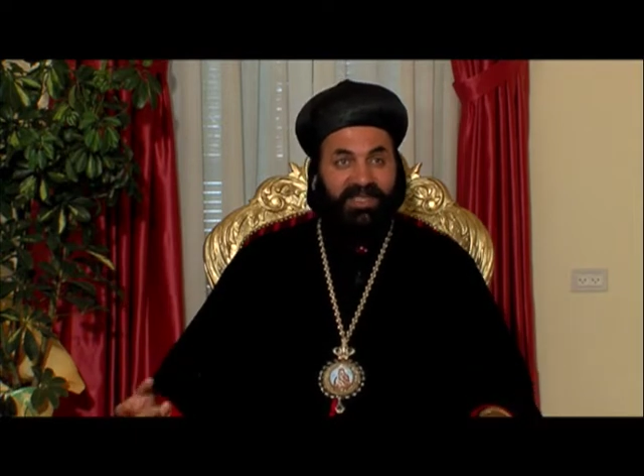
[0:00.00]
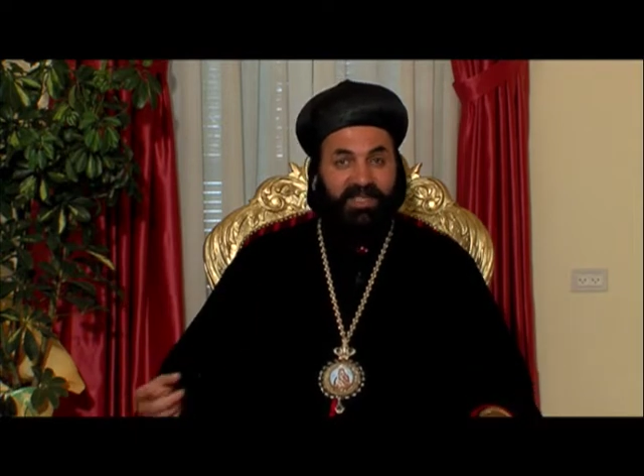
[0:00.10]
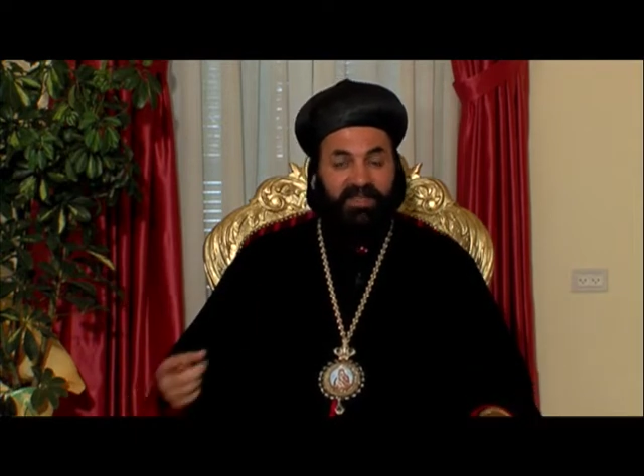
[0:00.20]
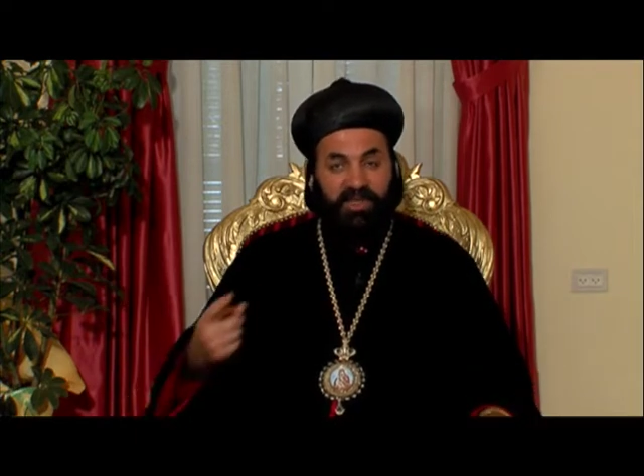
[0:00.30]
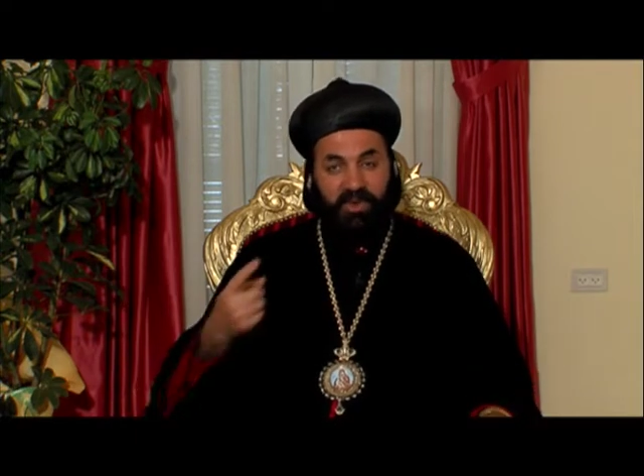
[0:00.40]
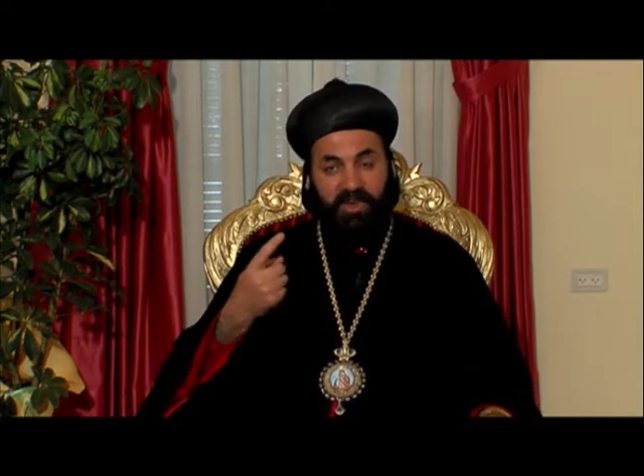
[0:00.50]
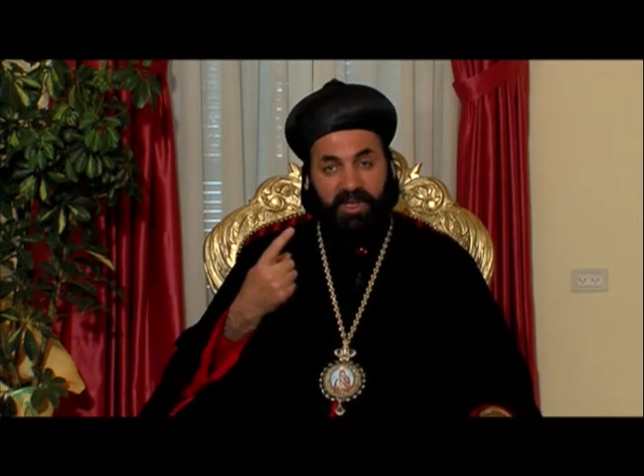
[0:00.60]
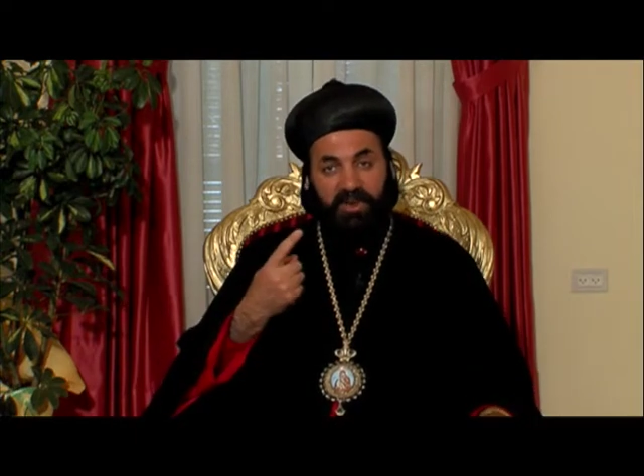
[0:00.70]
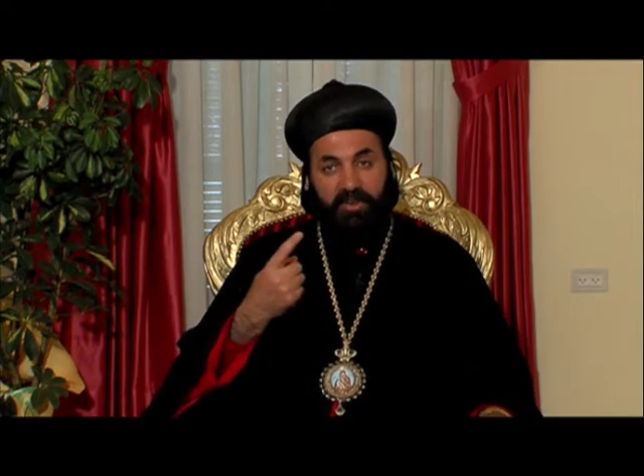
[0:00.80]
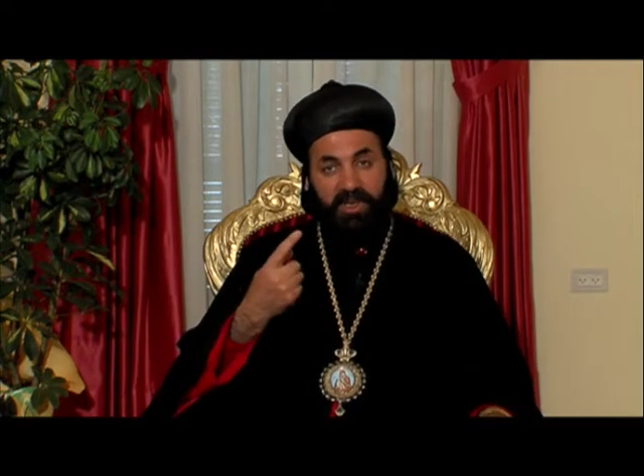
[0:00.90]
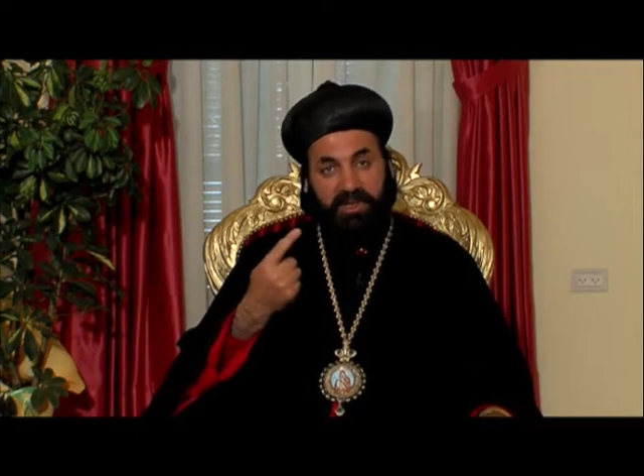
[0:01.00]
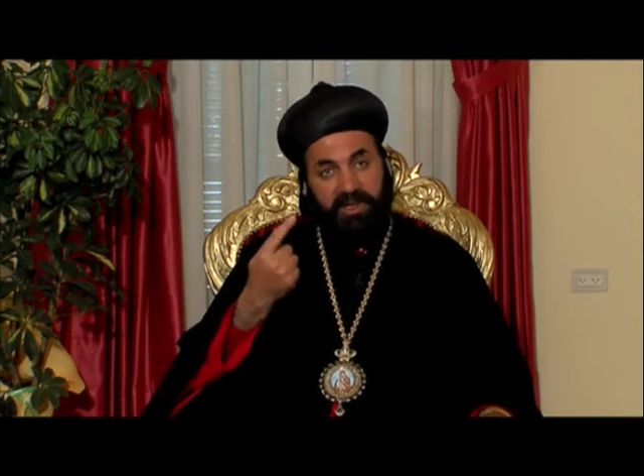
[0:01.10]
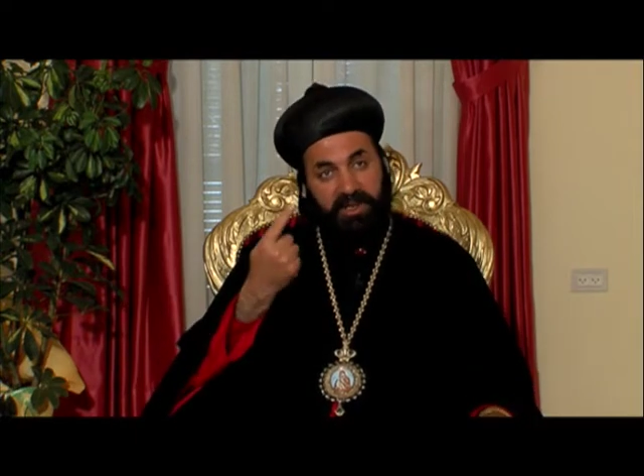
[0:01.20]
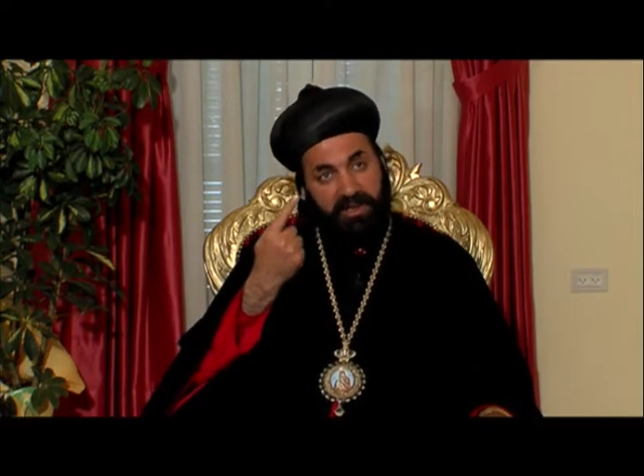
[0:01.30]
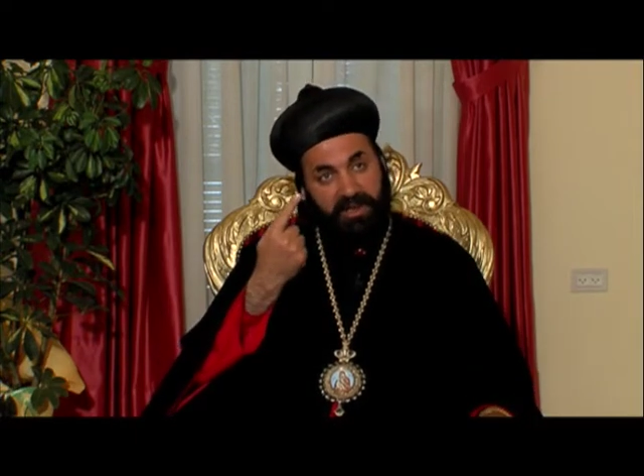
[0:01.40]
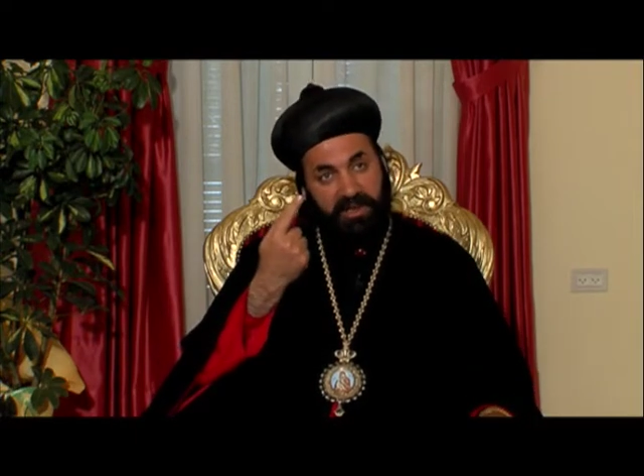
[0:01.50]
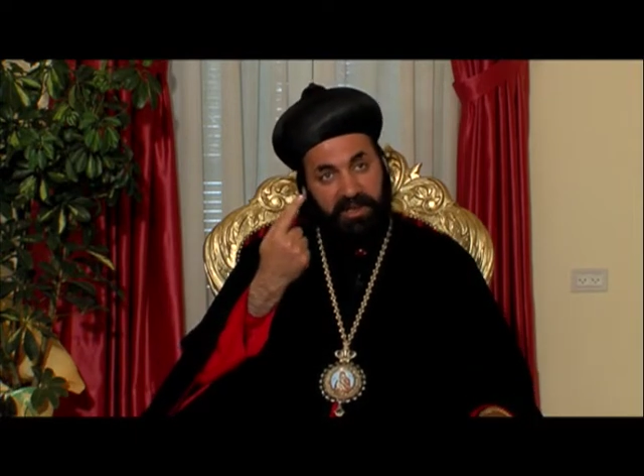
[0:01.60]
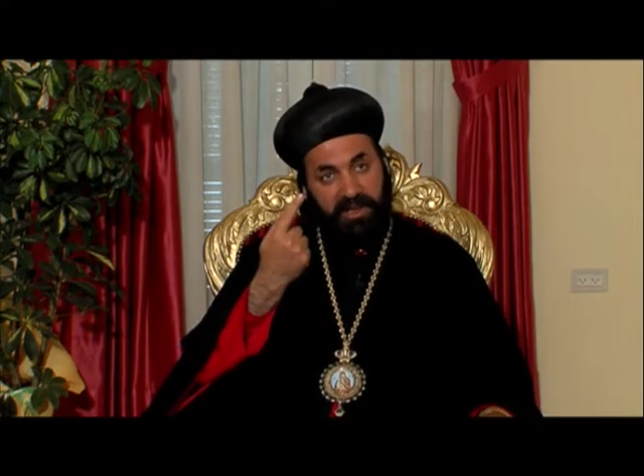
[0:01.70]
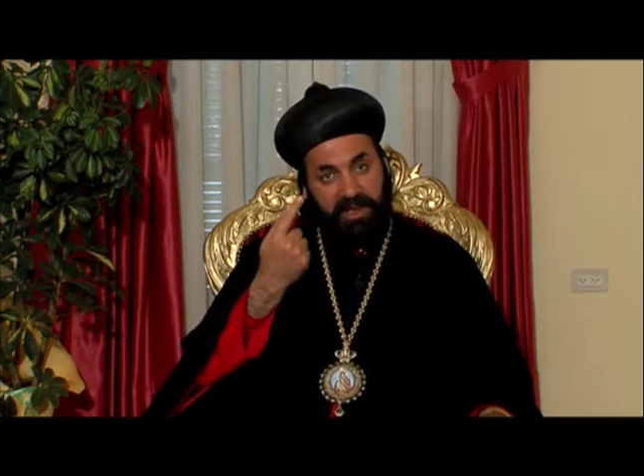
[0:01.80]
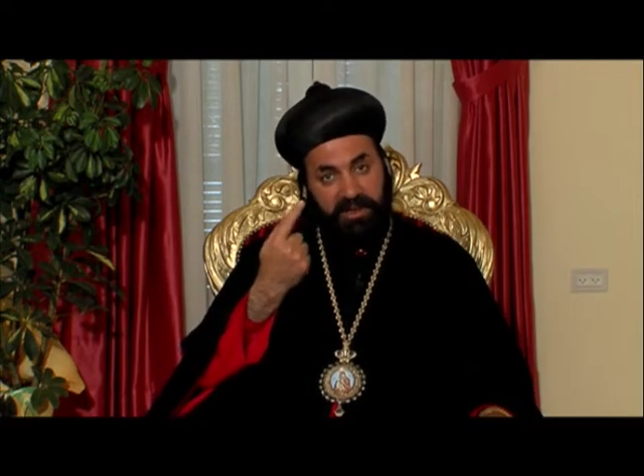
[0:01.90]
It is one, but
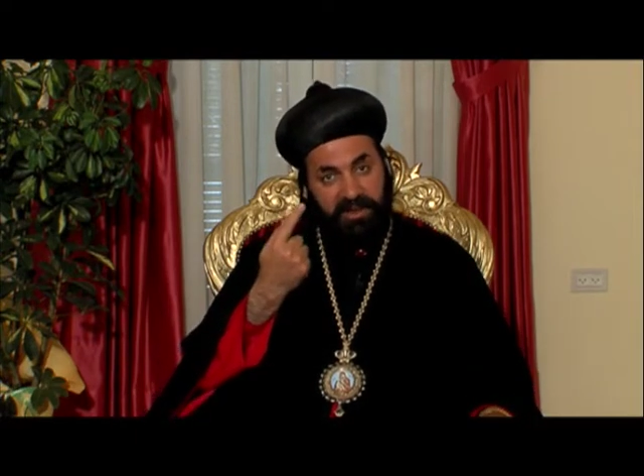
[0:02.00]
inside